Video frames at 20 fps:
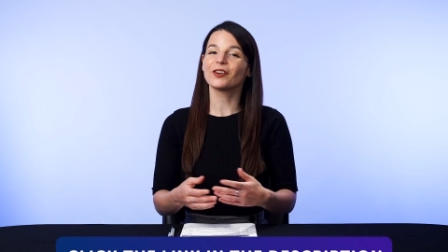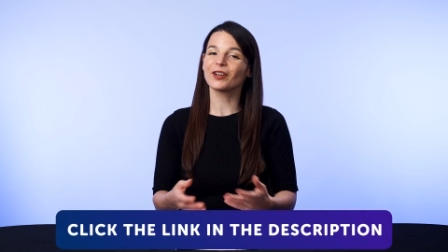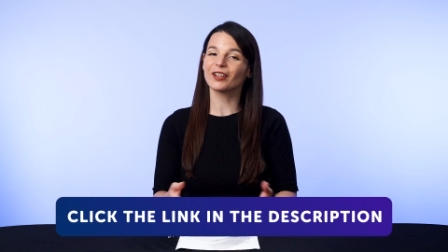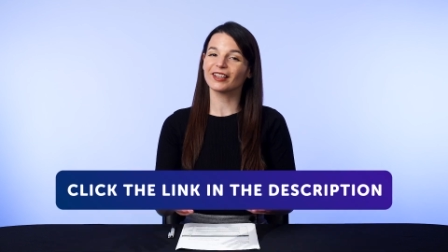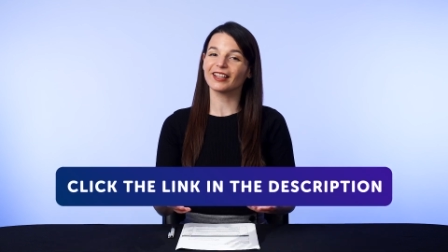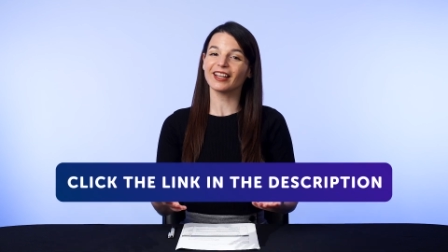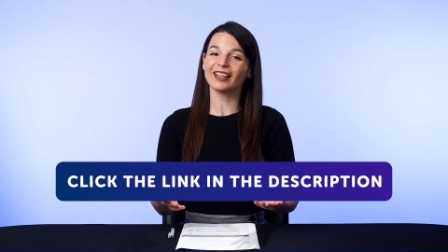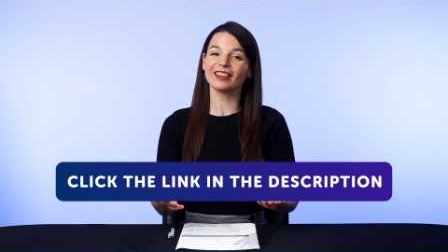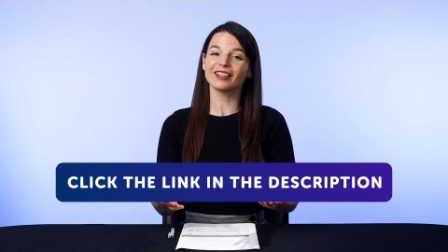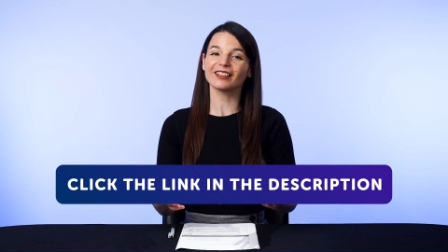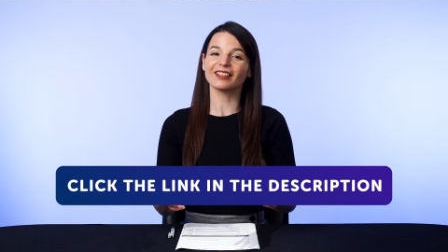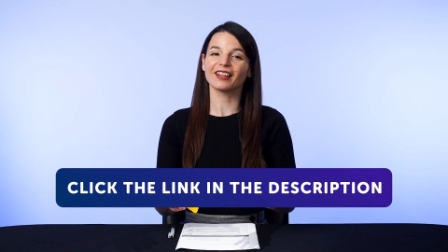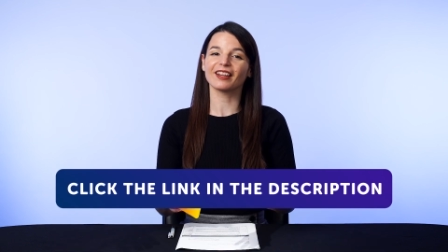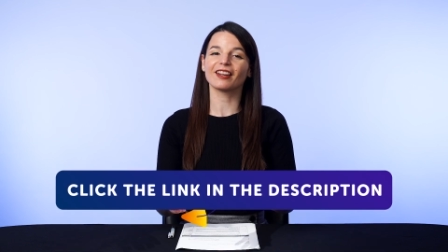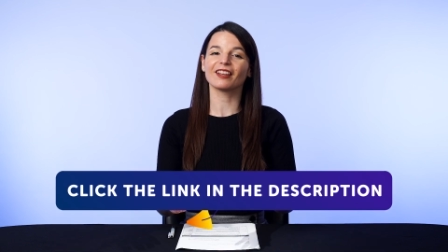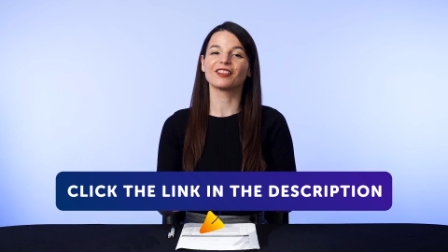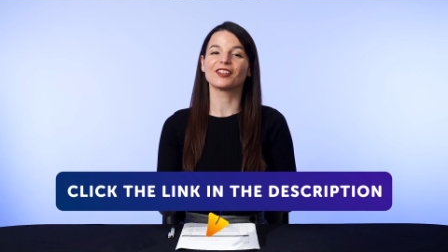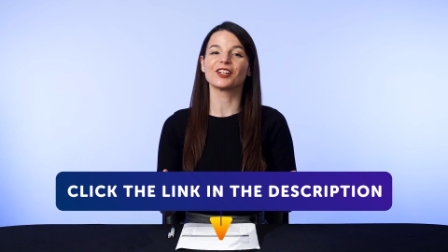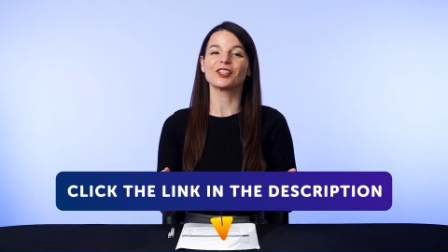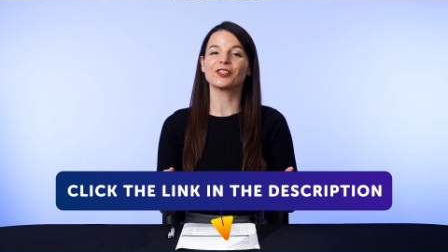click the link
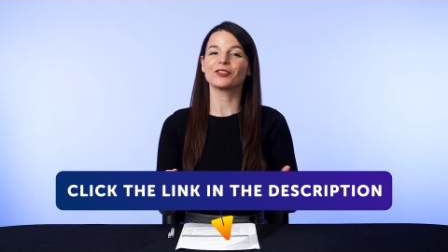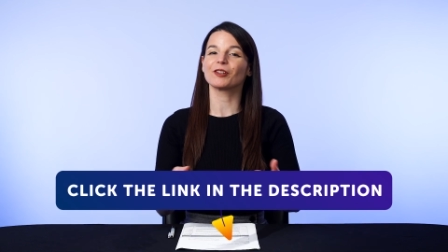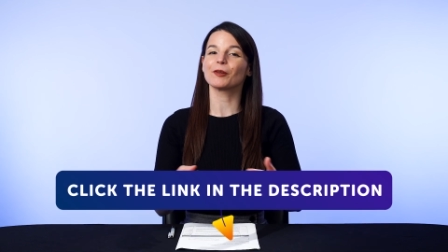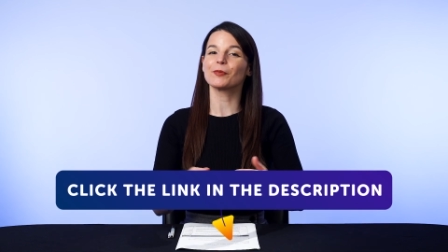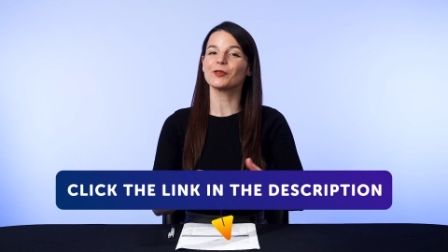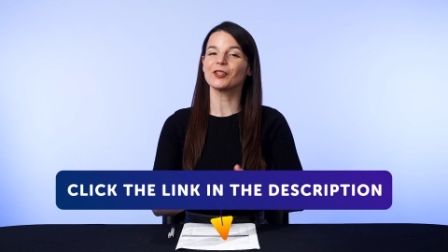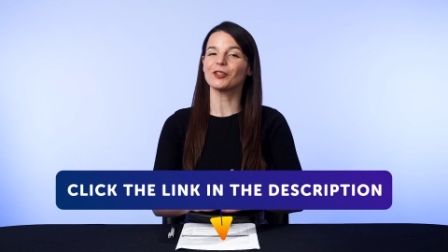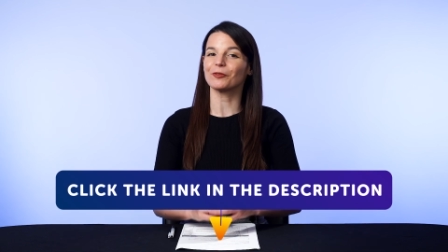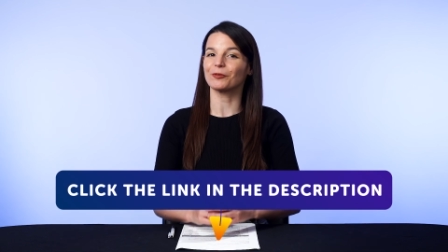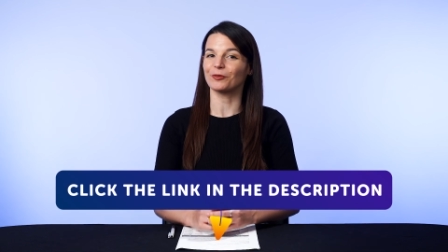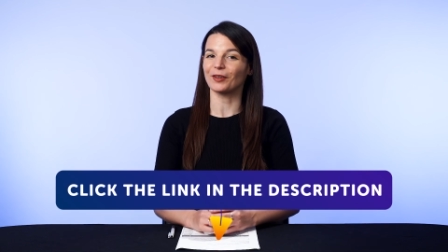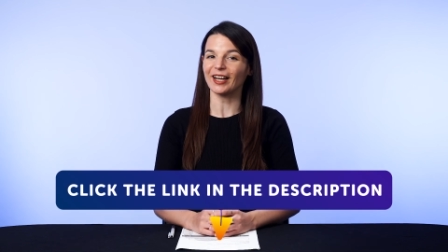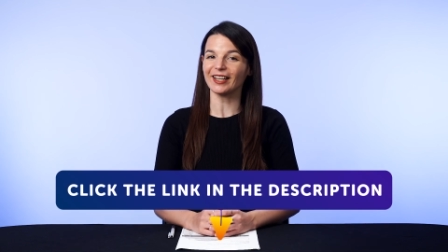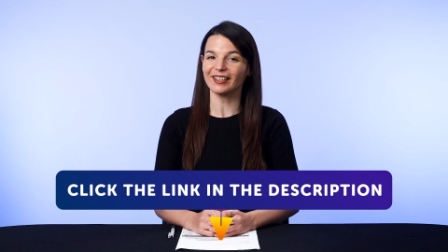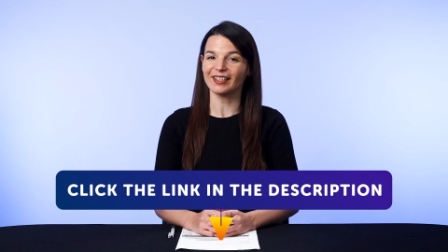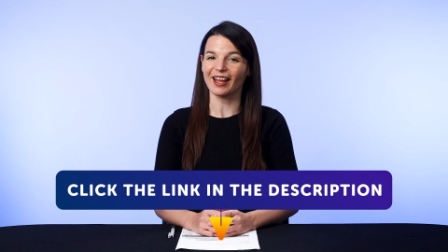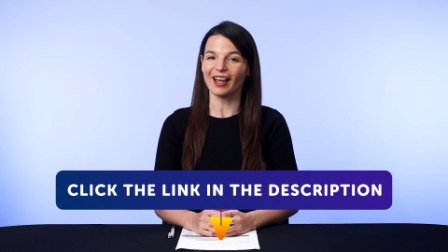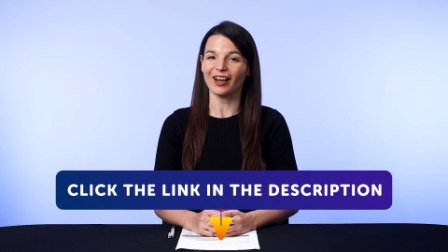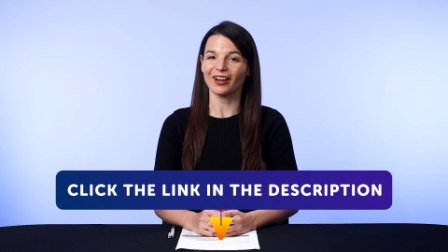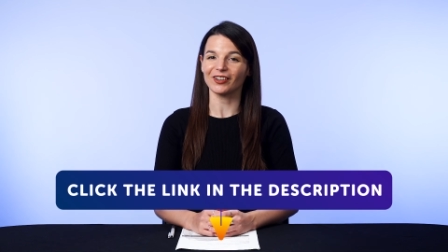in the description
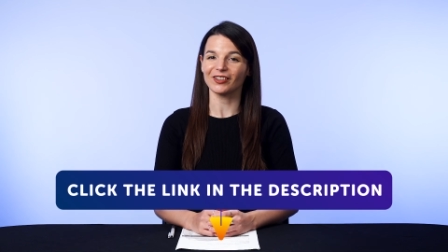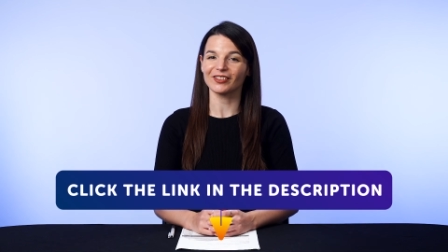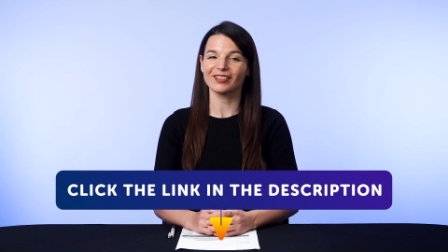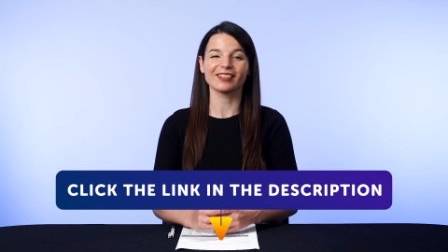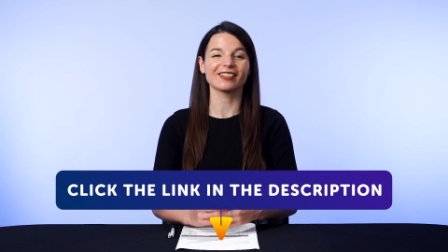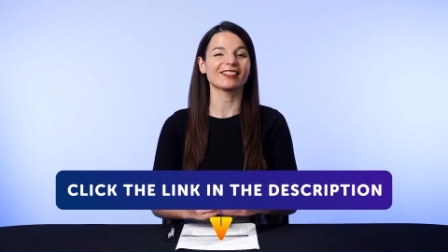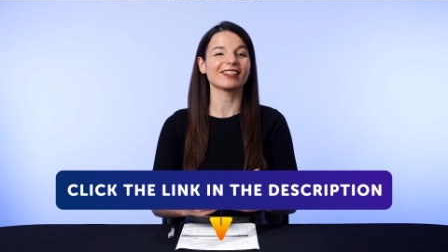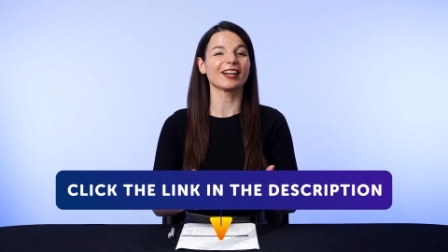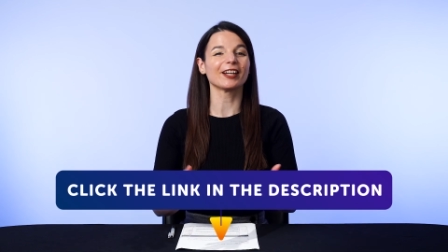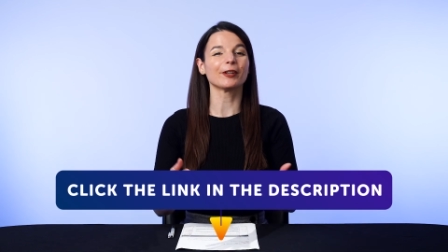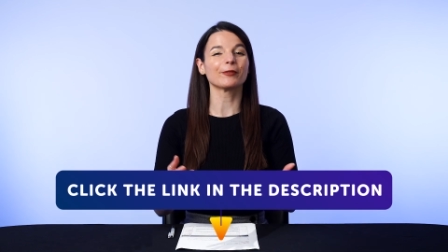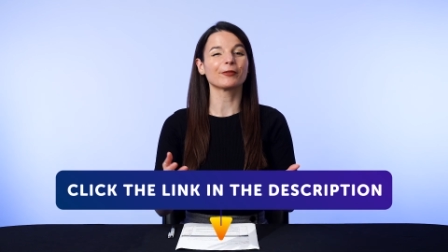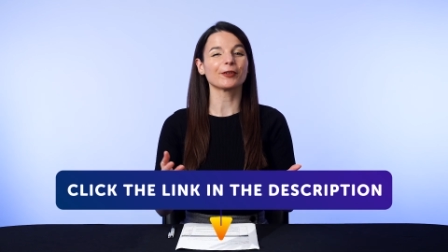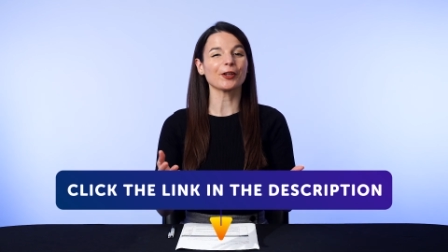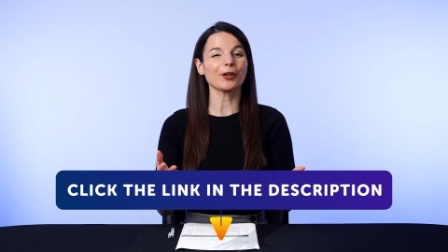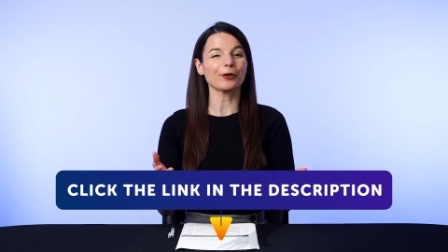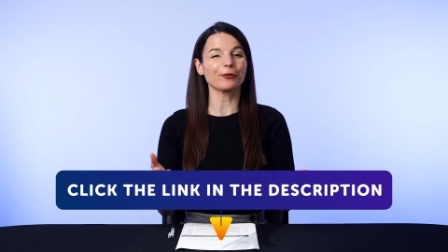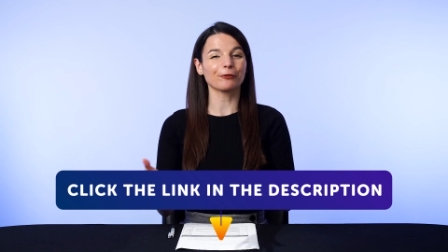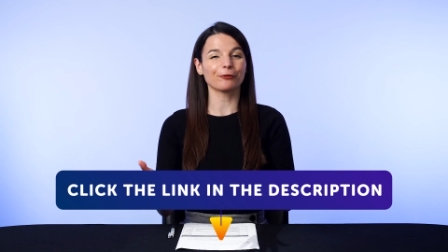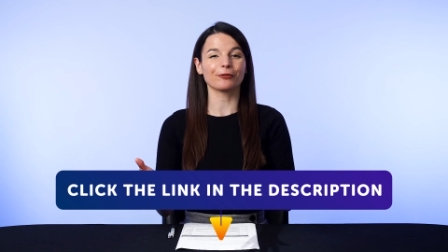right now to sign up for
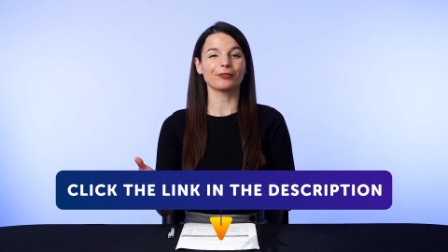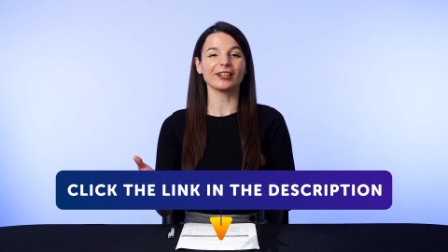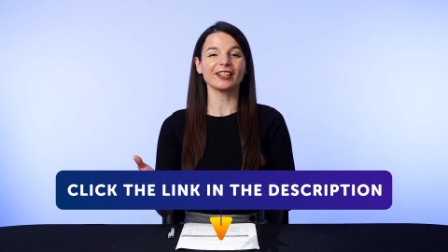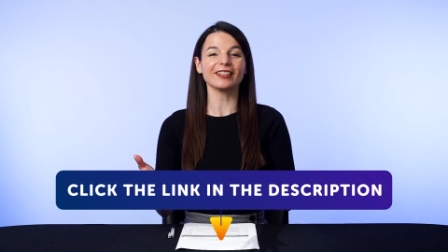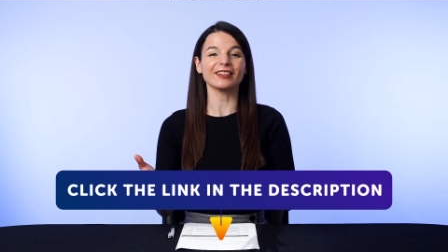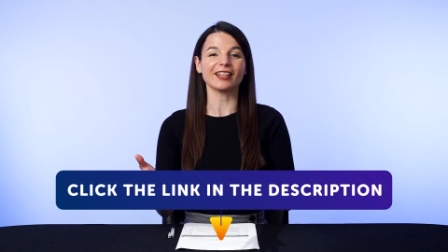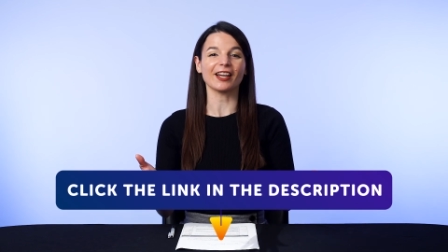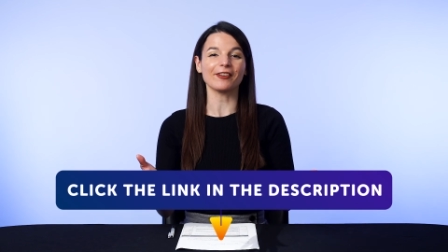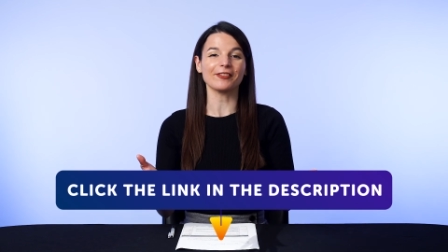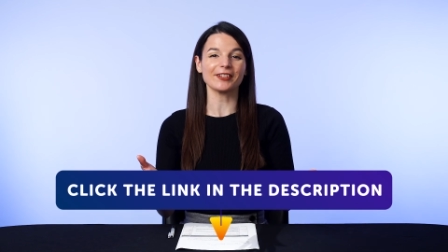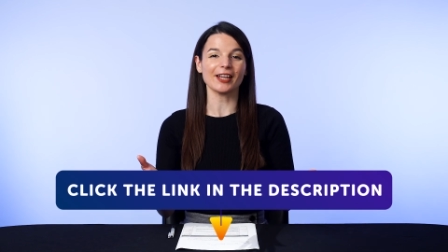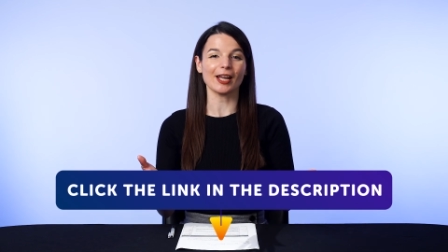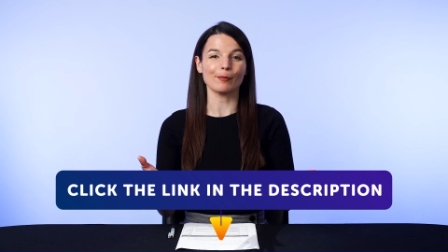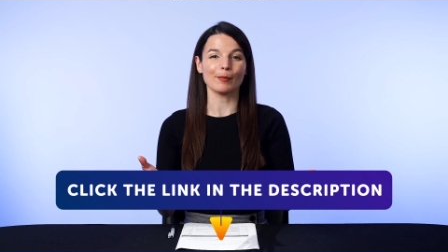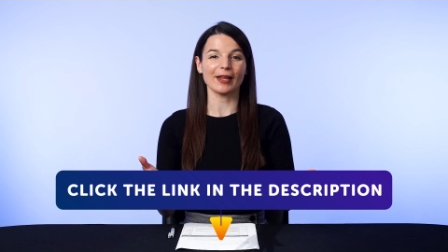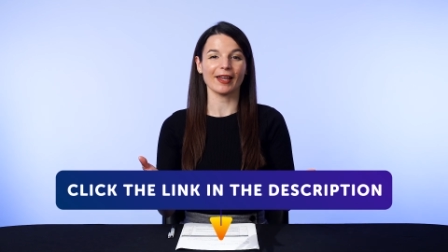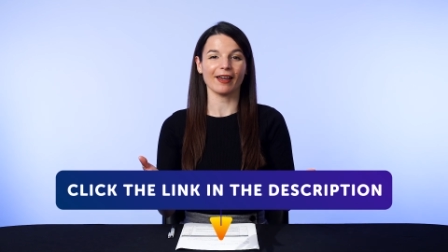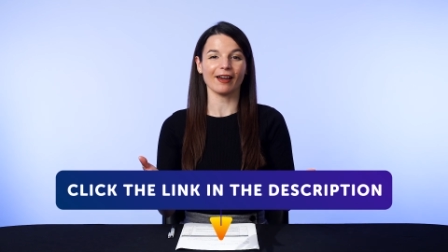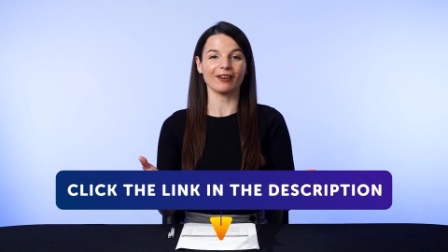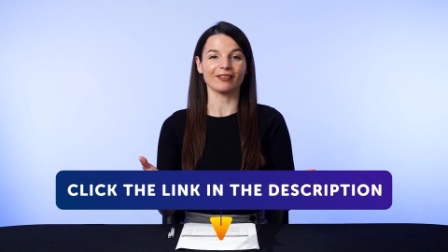your free lifetime
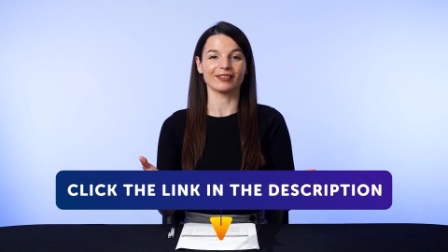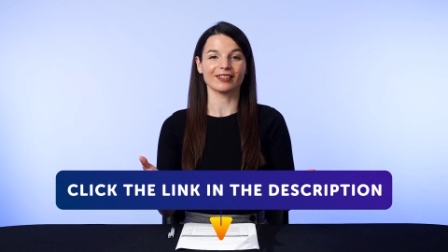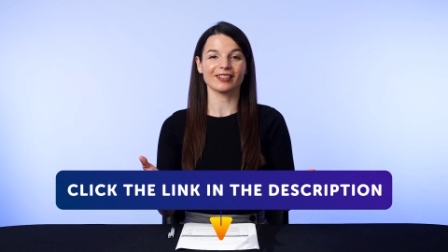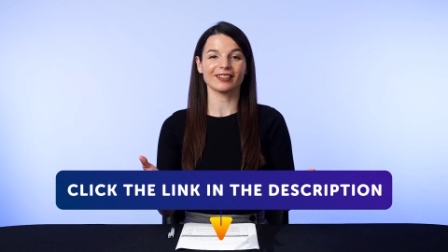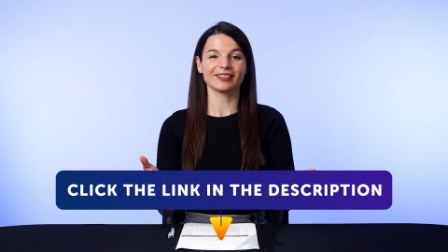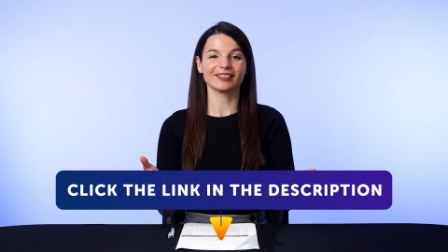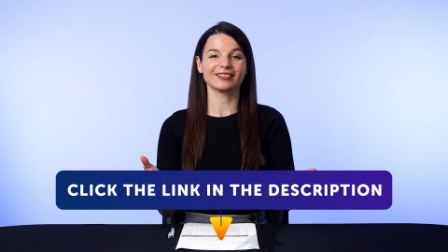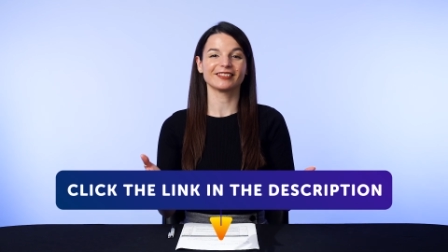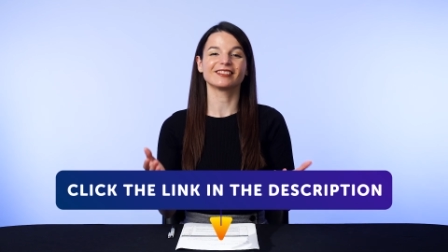account.